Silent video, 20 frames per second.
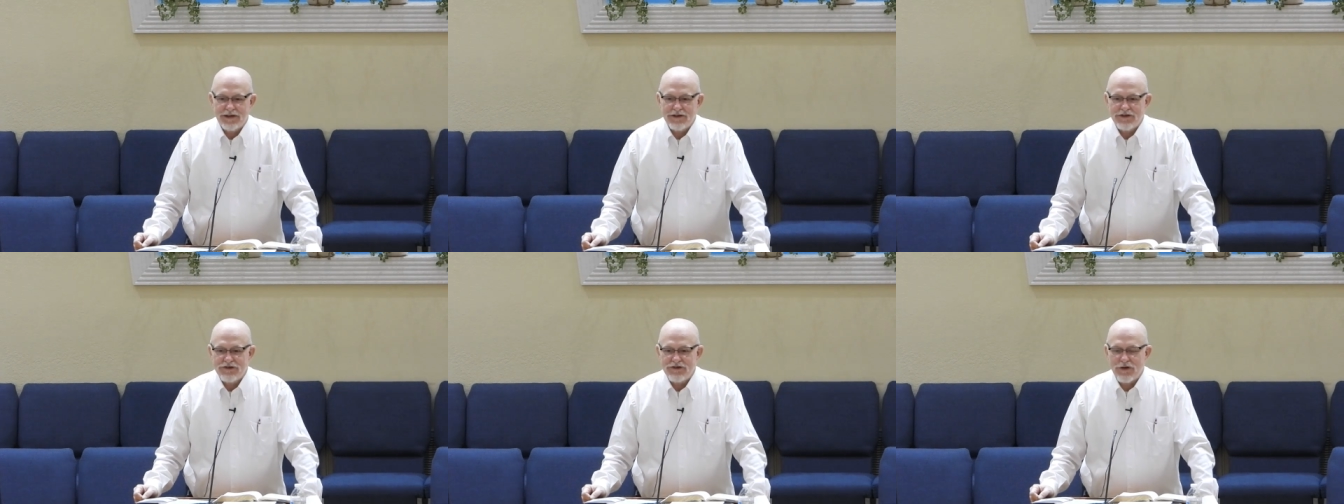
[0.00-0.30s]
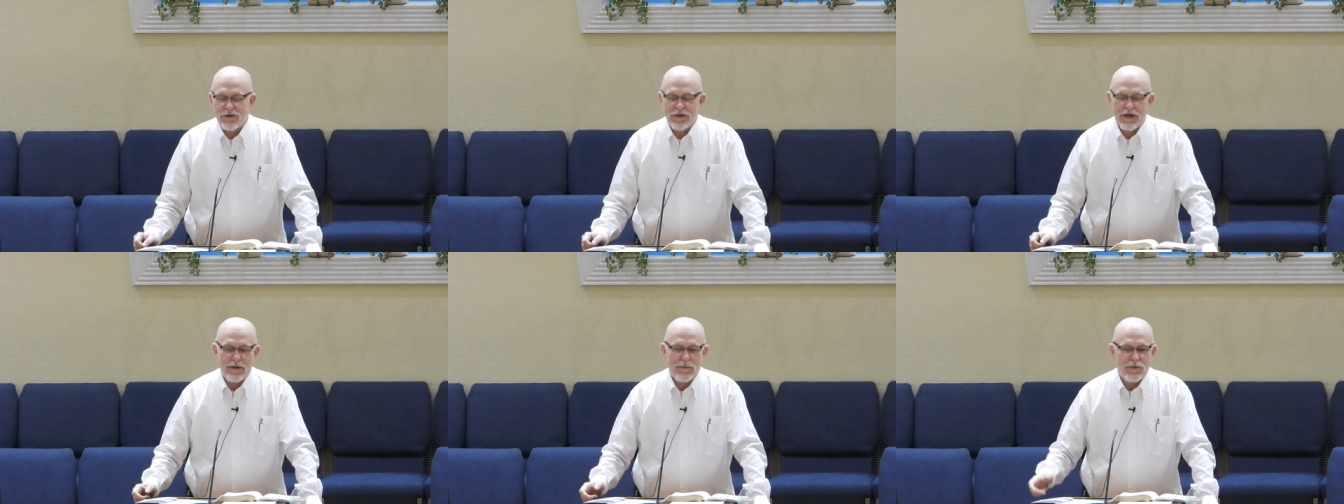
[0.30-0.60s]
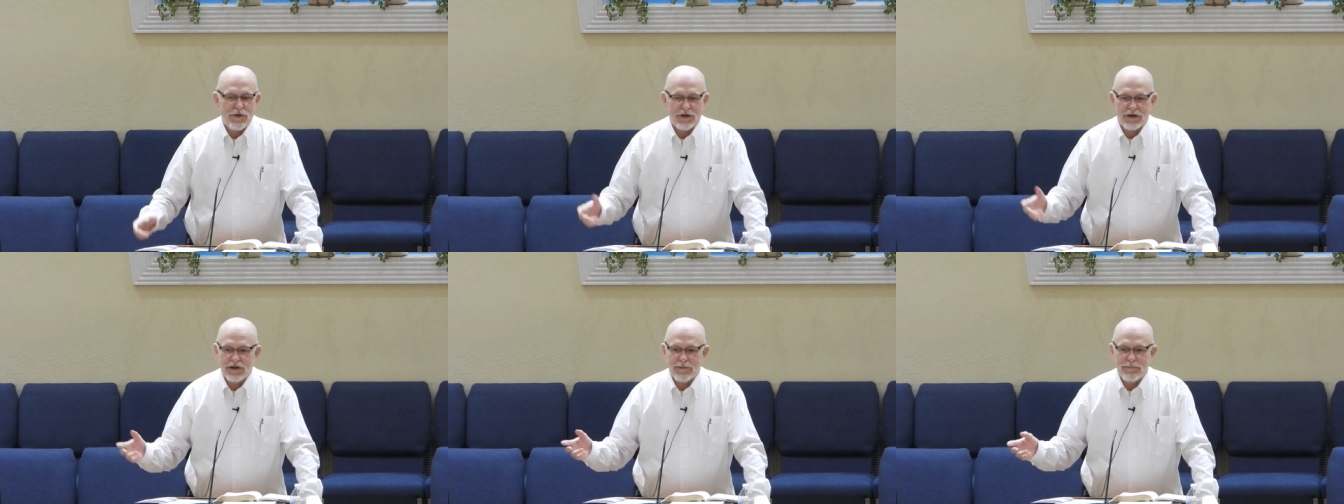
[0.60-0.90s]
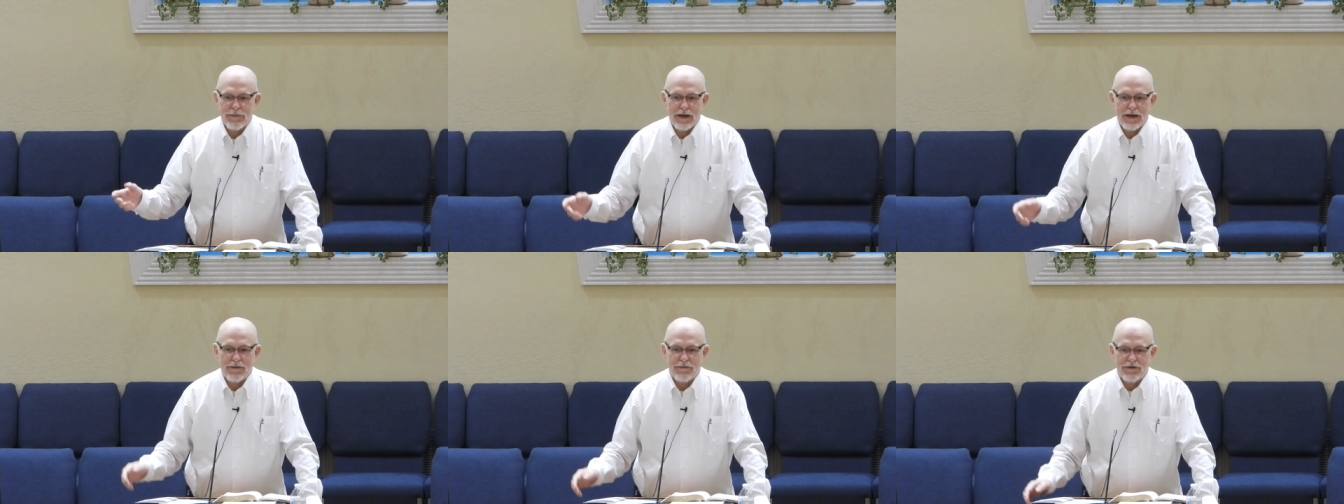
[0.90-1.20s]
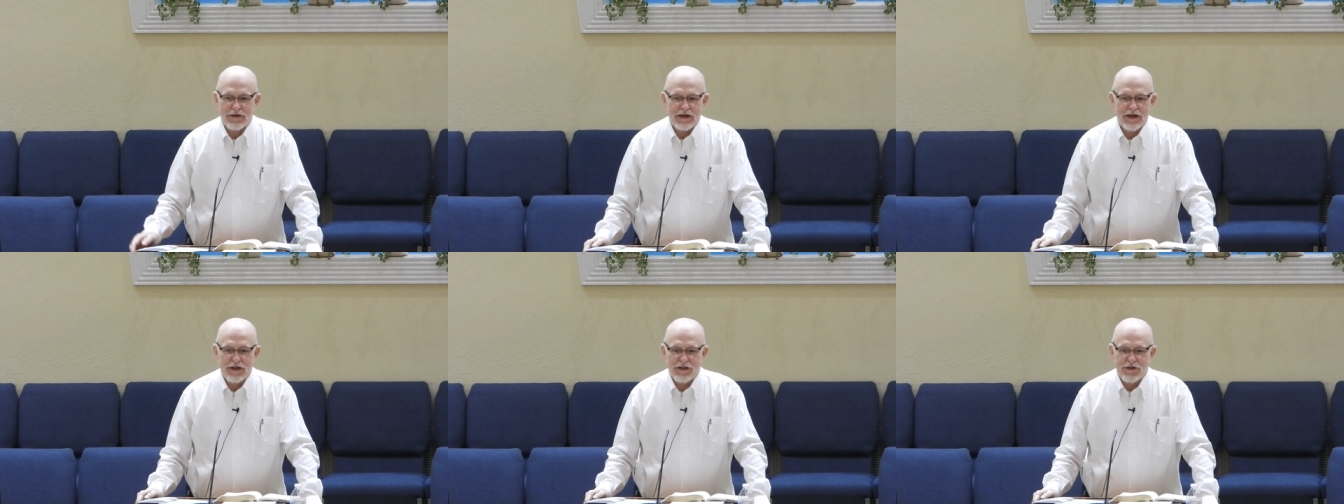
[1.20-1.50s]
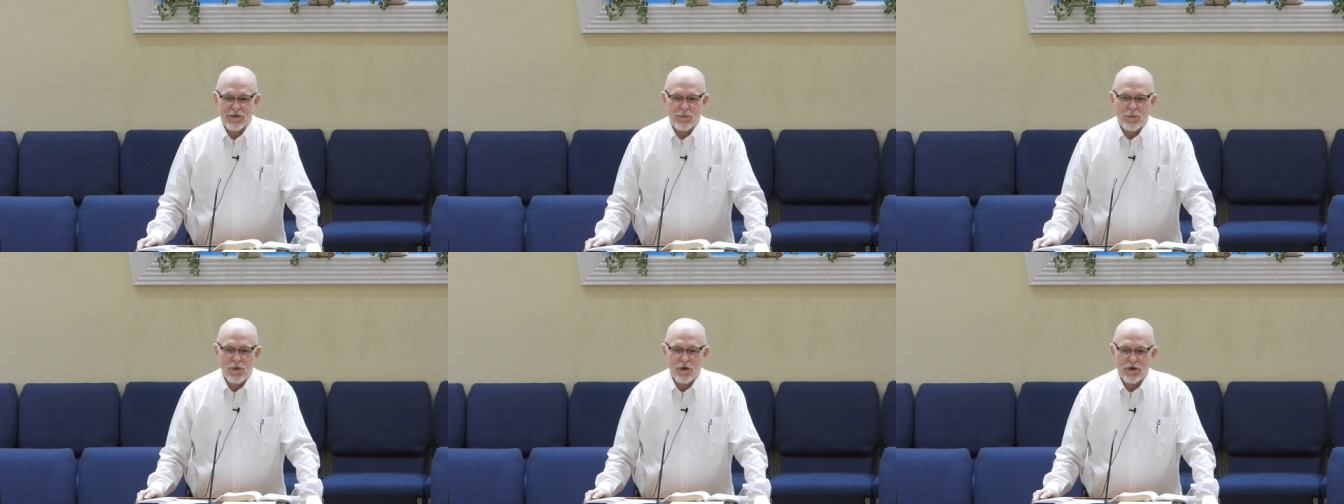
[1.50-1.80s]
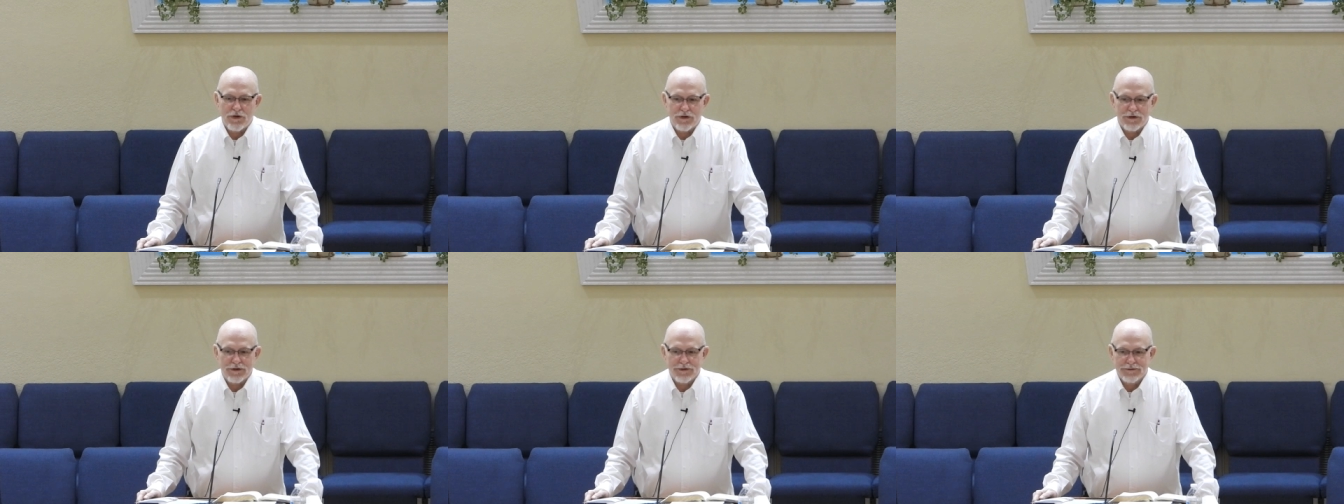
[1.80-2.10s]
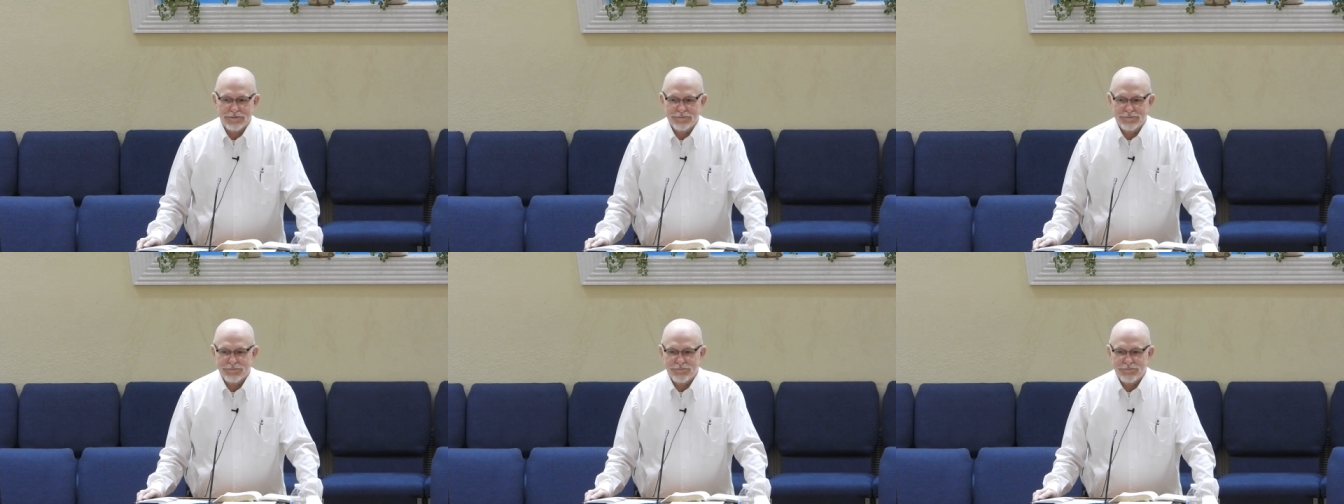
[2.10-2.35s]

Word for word: so they wouldn't be able to get the water.